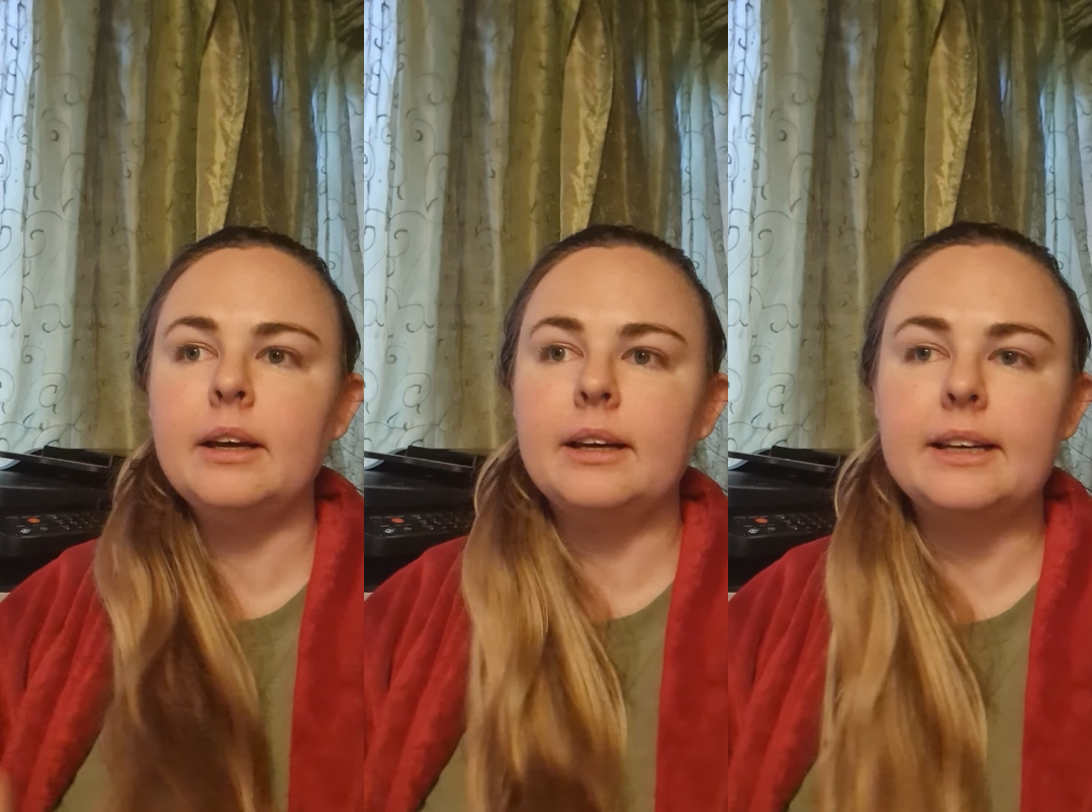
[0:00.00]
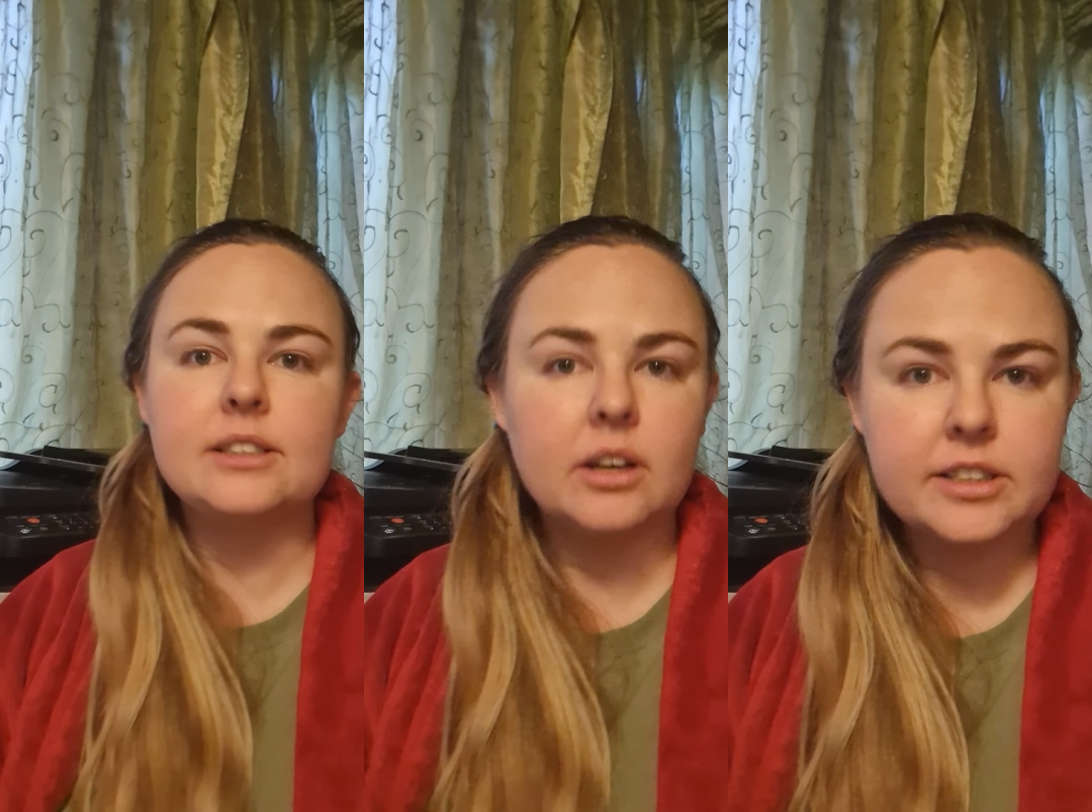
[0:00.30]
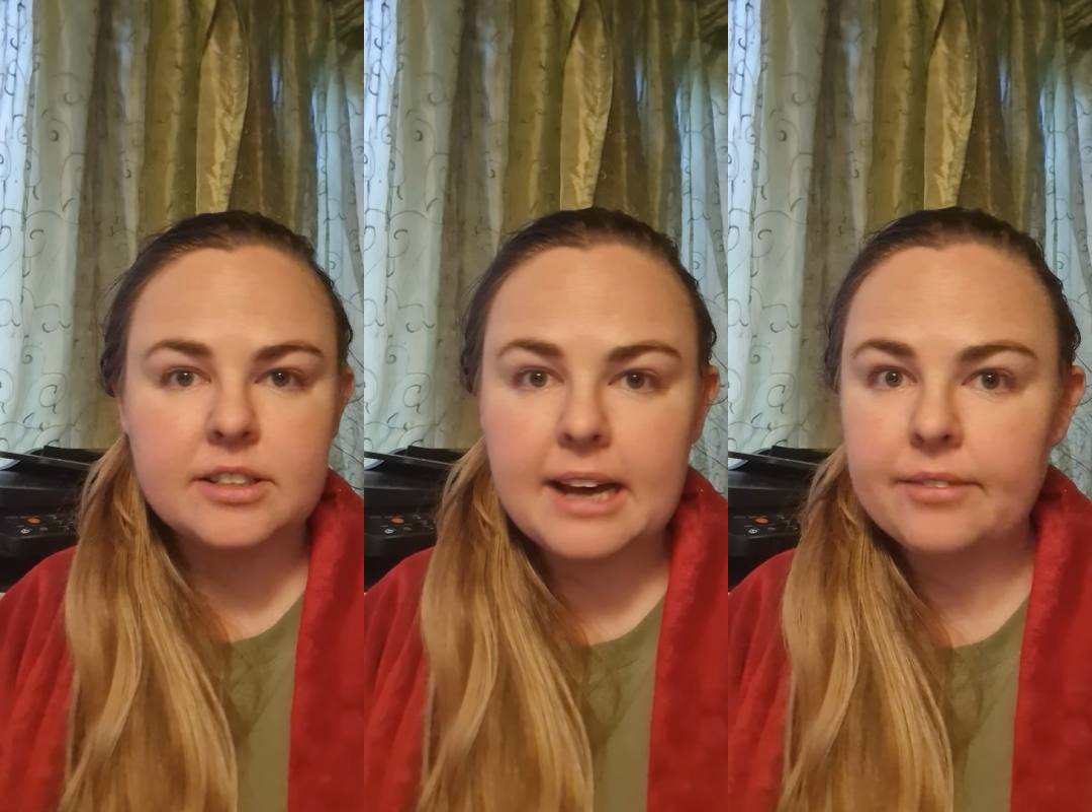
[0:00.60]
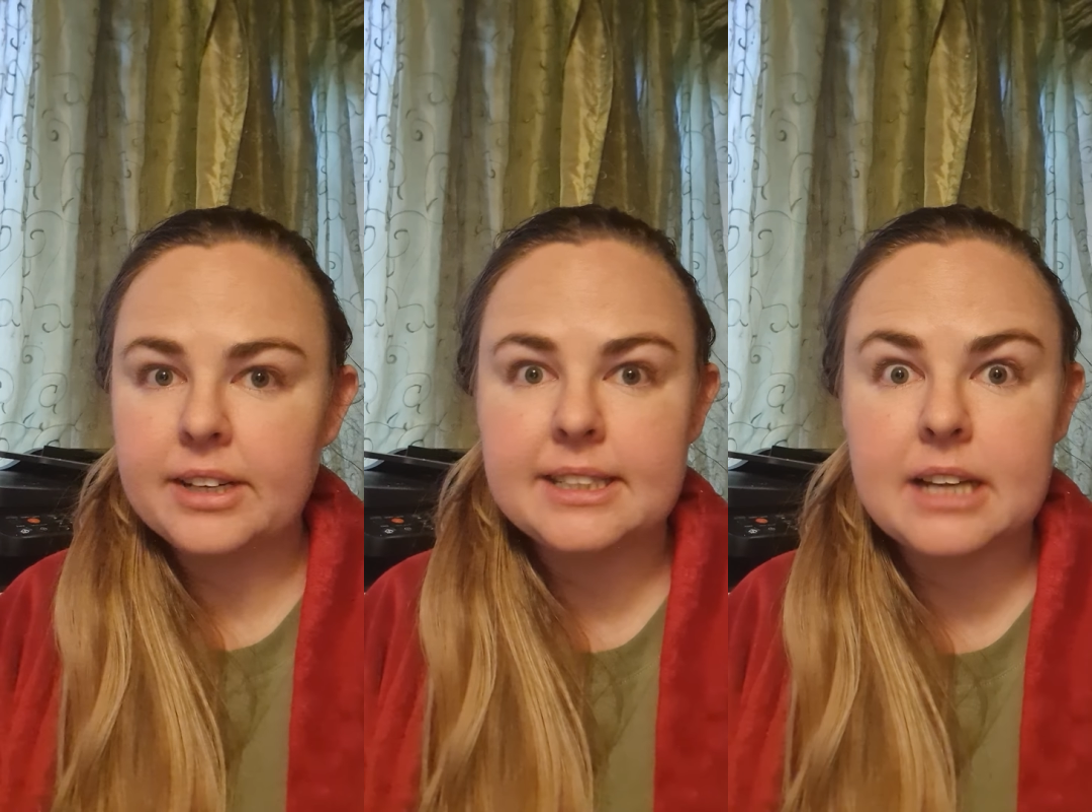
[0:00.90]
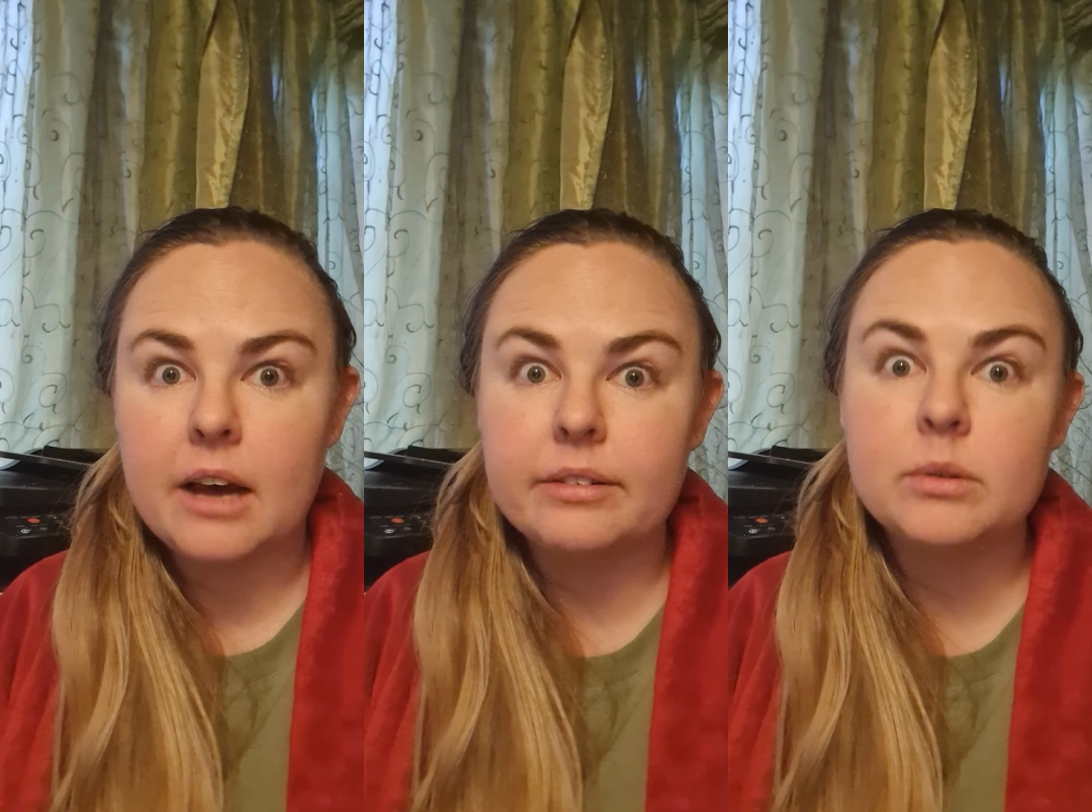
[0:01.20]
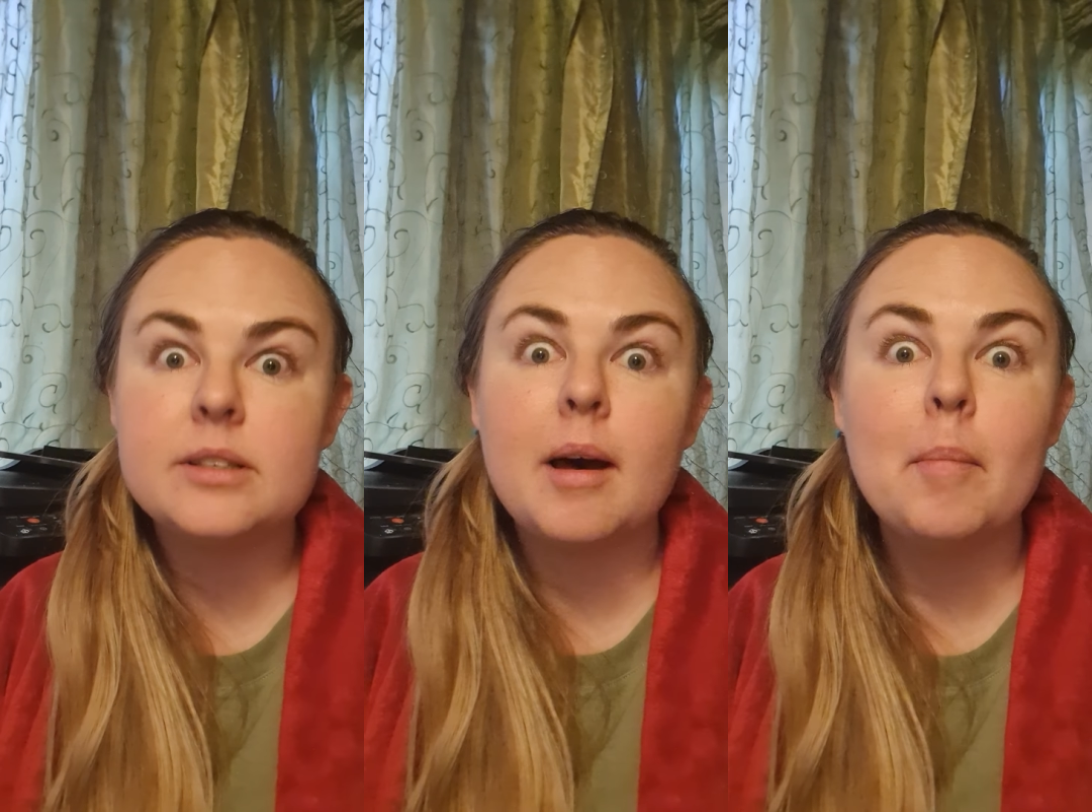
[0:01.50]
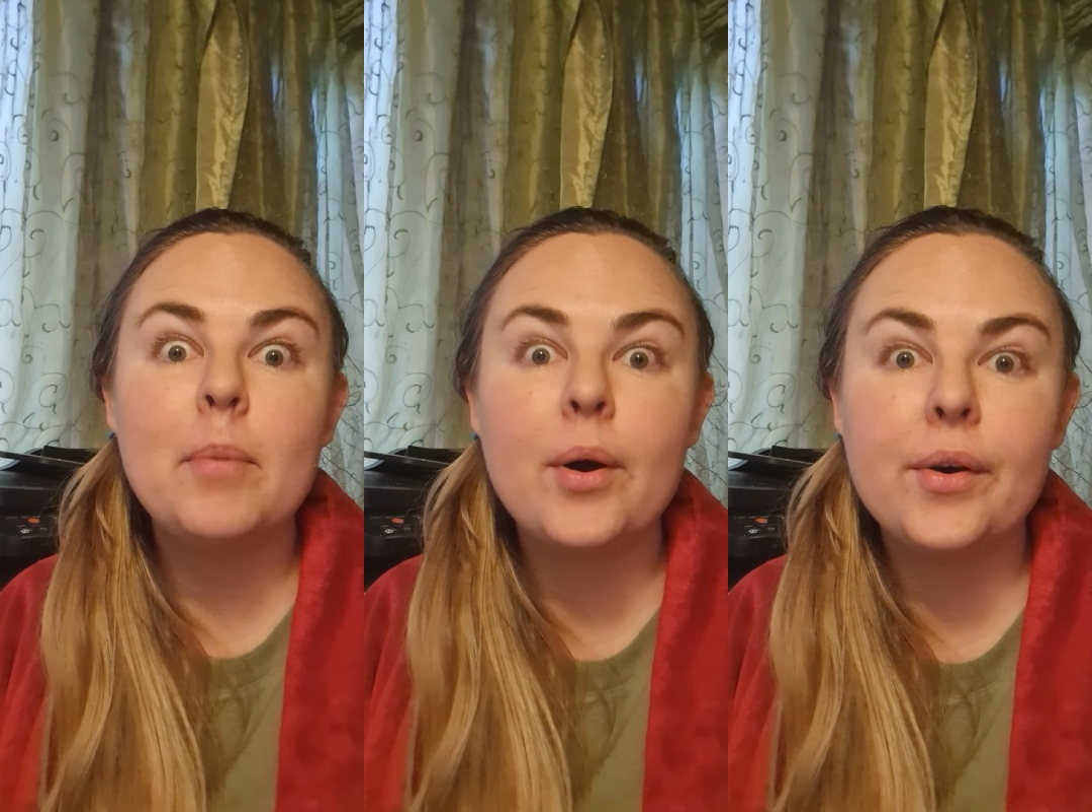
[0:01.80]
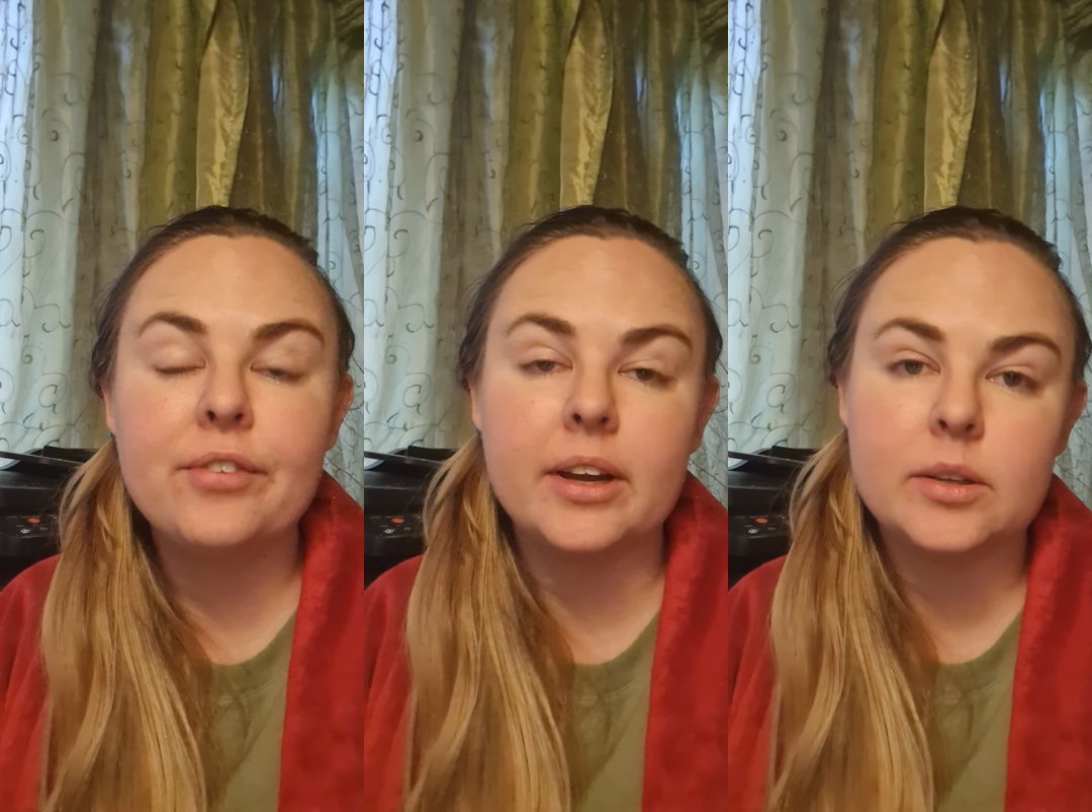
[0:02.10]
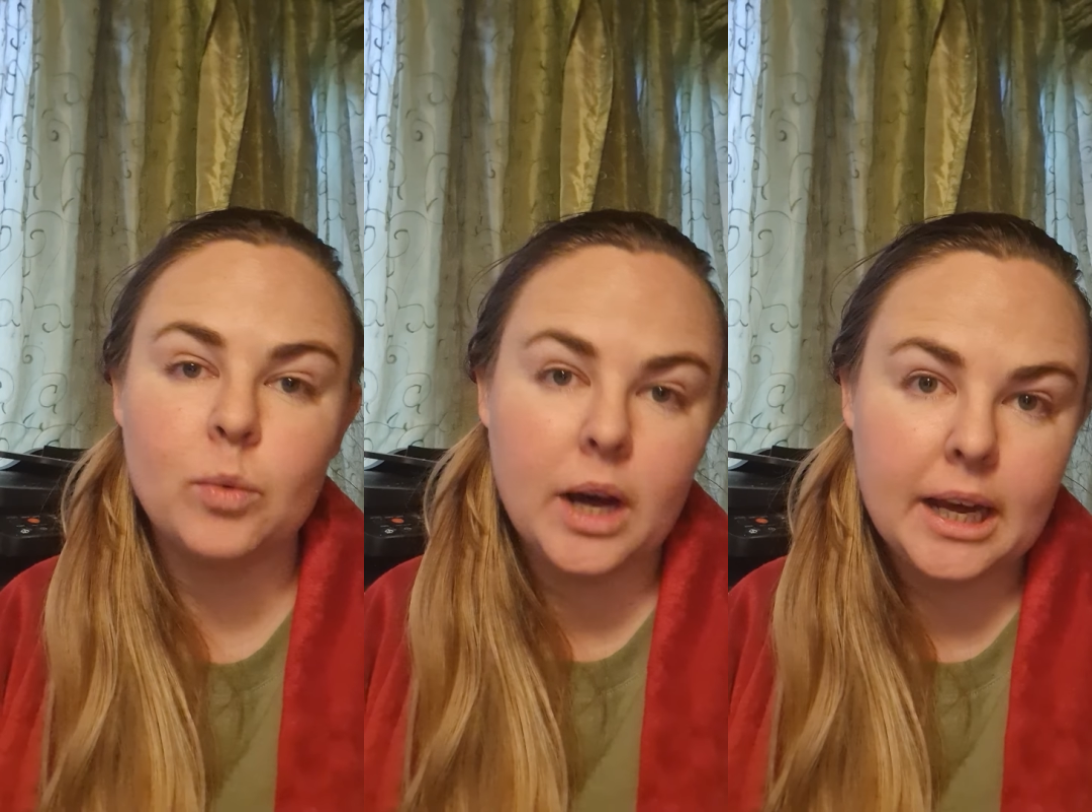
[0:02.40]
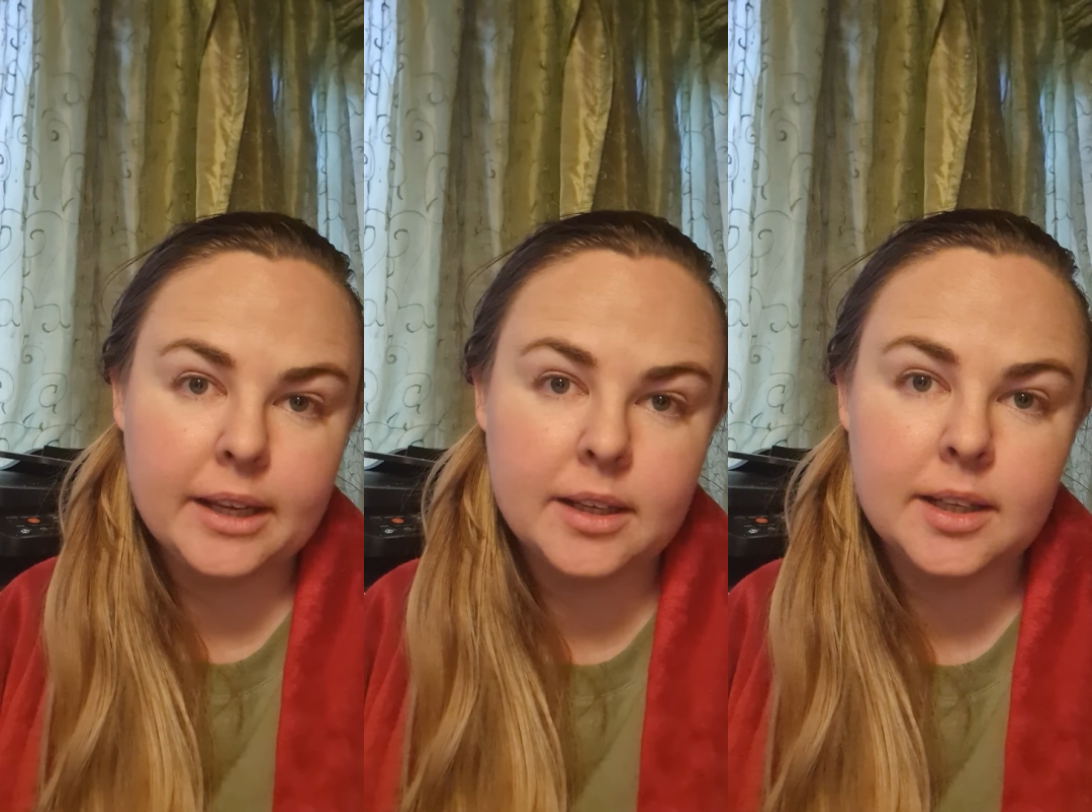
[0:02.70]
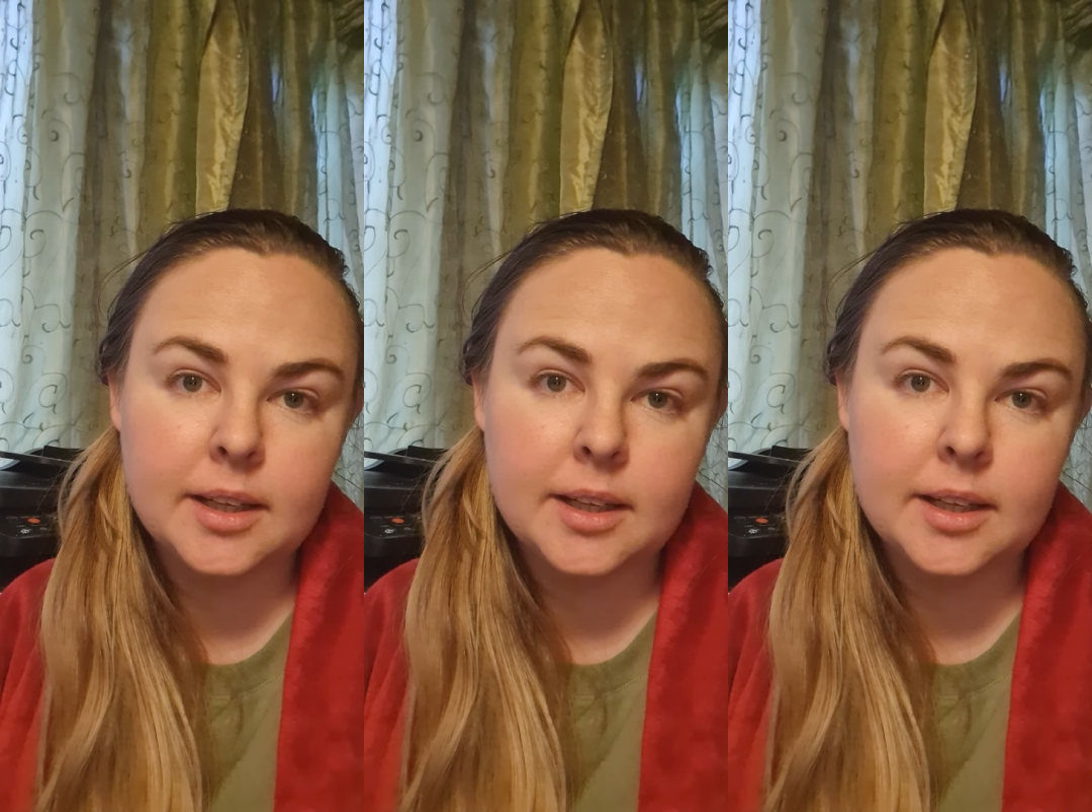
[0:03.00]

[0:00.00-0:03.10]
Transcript: He started to dive, and his diving was perfect. Why?